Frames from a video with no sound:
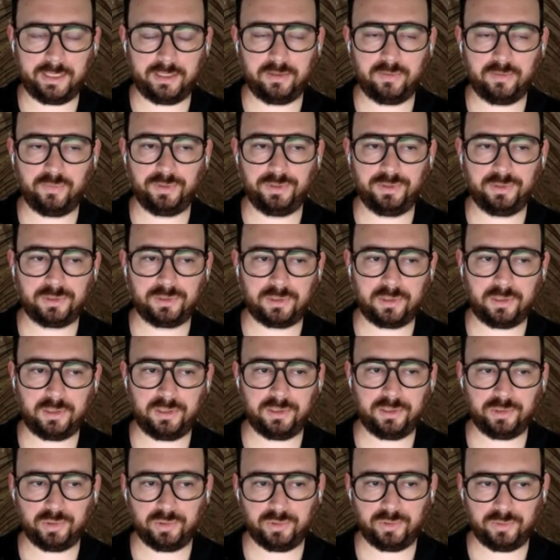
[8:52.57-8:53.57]
When you start
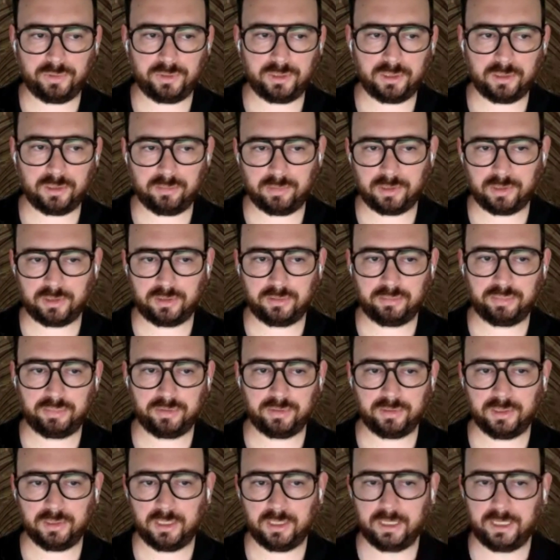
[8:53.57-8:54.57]
introducing
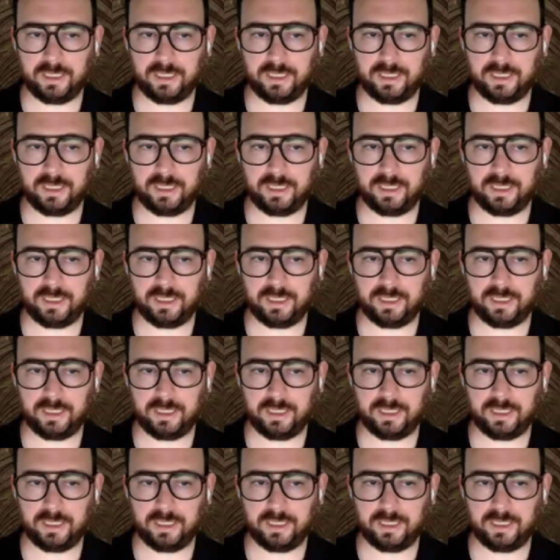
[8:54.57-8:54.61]
multiple